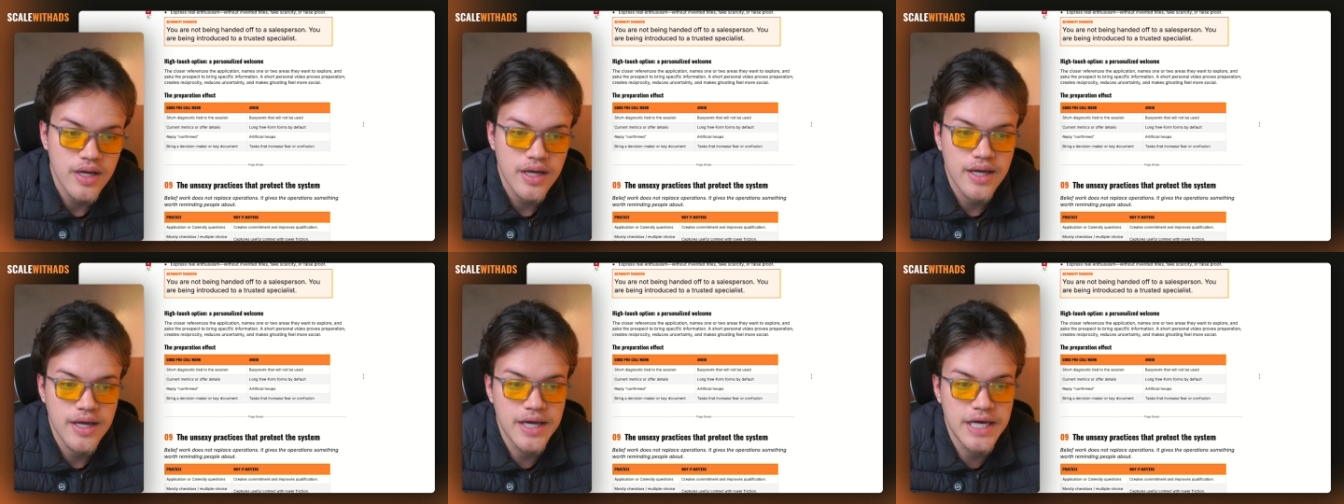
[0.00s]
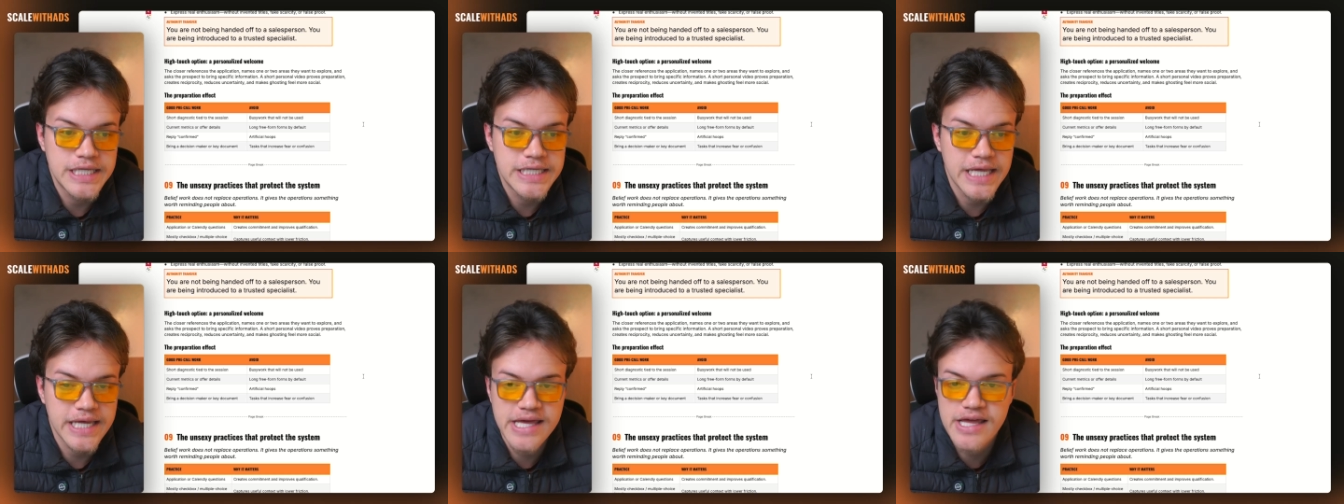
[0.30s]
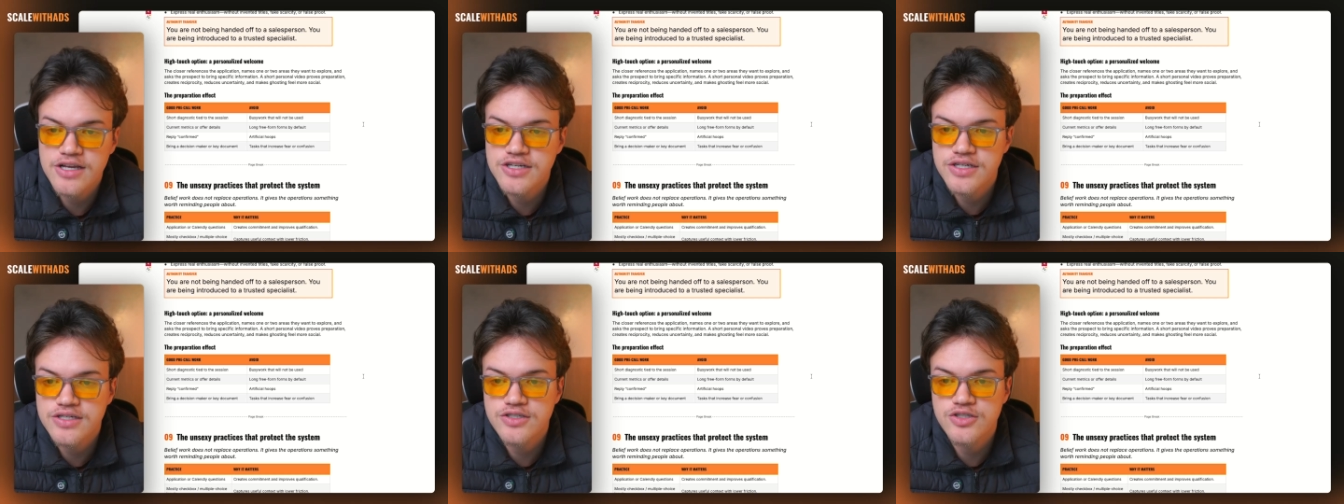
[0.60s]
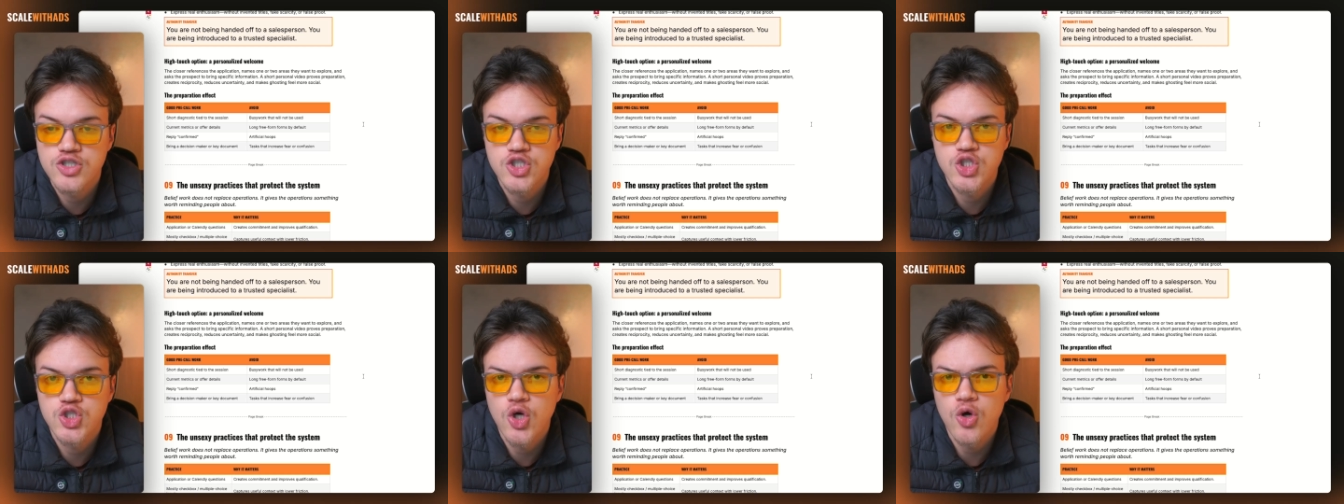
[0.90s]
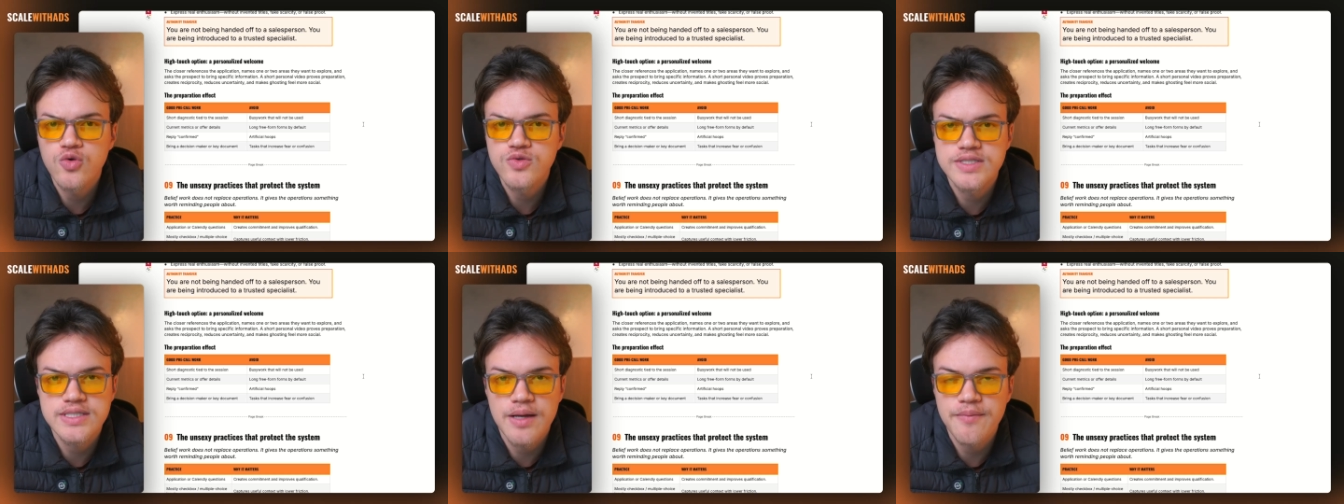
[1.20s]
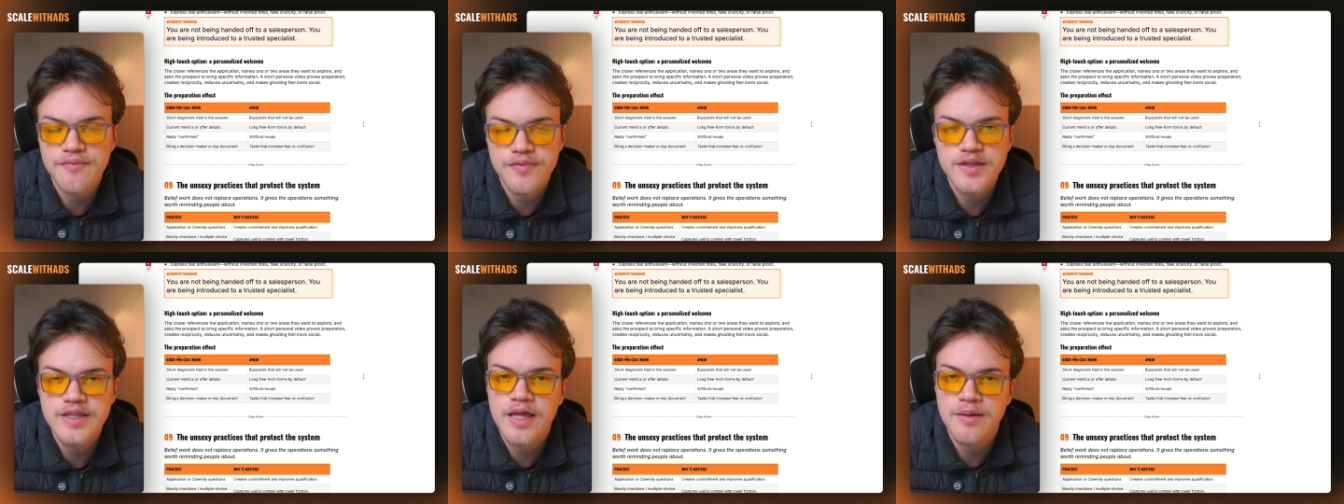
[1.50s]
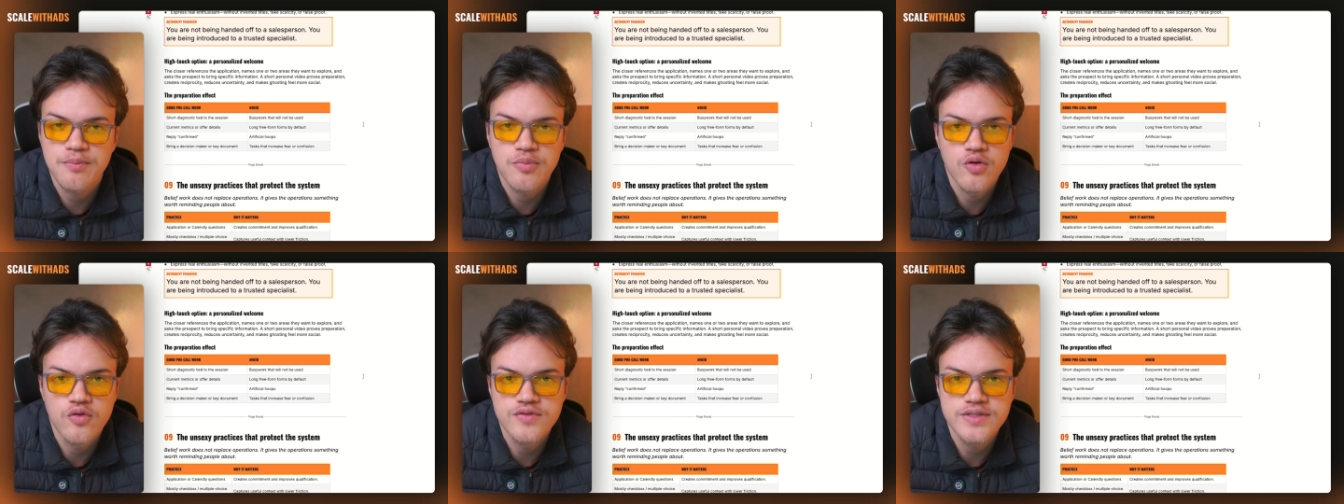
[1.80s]
And they can just show something
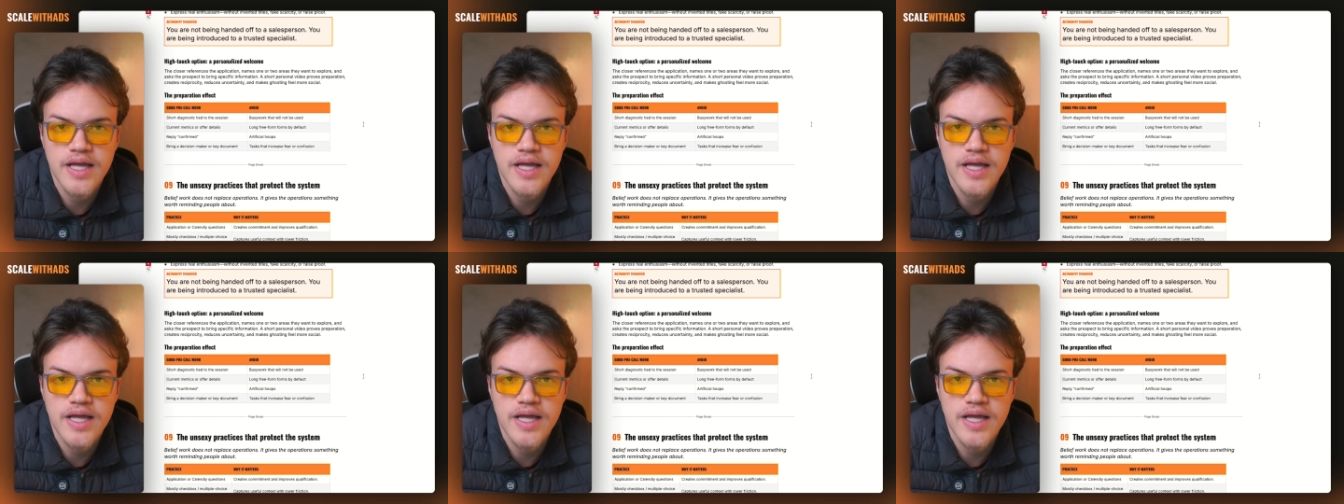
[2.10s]
that proves